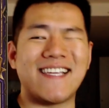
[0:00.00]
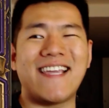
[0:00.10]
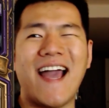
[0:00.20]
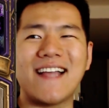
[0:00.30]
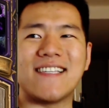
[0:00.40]

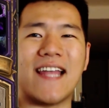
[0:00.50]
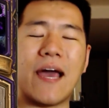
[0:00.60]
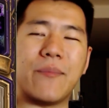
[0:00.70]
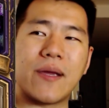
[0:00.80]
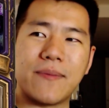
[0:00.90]
Yeah, it's an
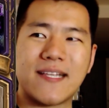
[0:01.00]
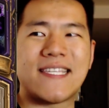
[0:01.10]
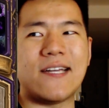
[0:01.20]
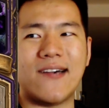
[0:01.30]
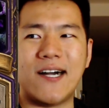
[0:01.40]
epic, but it
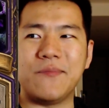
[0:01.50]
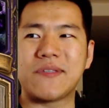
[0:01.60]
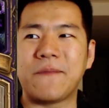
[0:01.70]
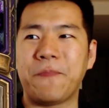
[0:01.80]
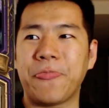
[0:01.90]
still
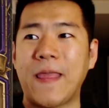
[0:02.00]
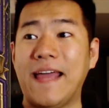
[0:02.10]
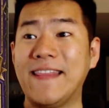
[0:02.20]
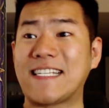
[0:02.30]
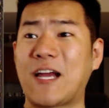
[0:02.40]
helps.
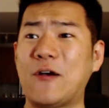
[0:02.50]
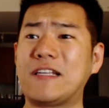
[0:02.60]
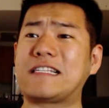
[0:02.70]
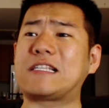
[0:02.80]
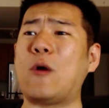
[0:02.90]
And this card
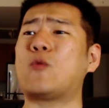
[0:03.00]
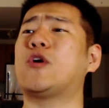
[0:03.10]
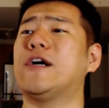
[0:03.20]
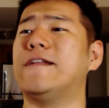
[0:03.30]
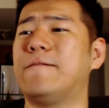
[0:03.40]
is so
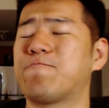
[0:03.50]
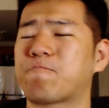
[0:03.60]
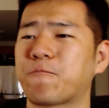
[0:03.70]
good.